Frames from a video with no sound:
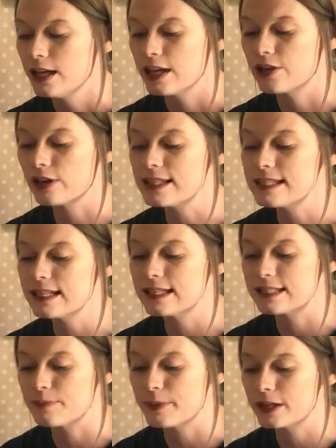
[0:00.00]
He grunted
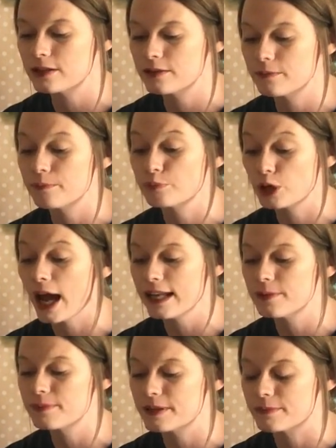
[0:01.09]
as he pried
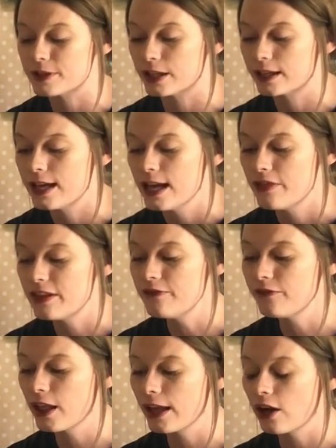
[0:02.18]
up some dirt, then
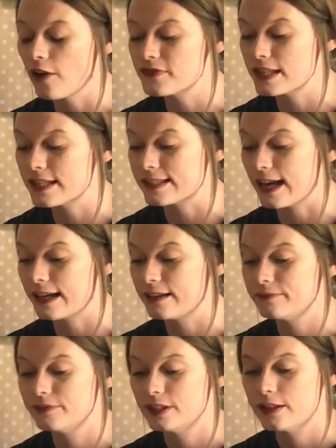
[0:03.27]
flung it off to the side.
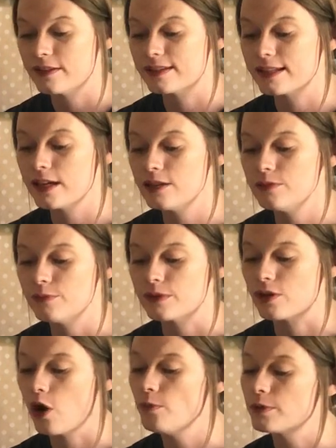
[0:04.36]
The sun was
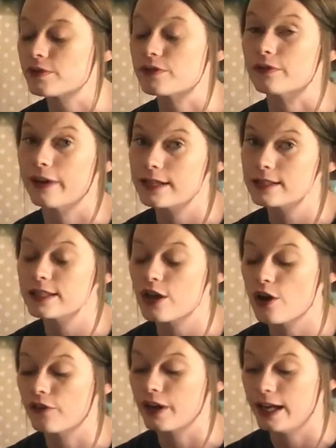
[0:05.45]
almost directly
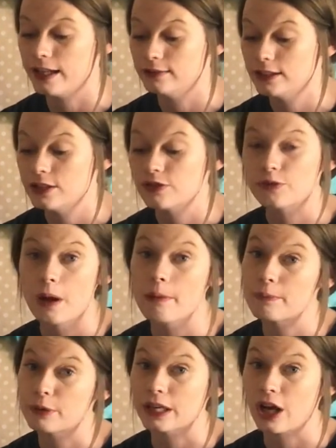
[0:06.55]
overhead. It's probably
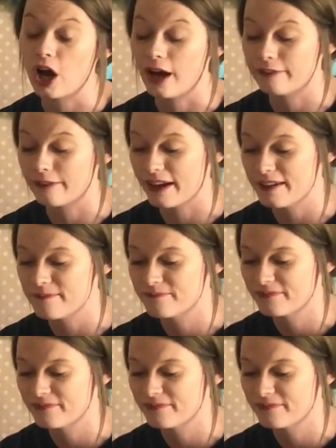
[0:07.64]
pretty hot, right?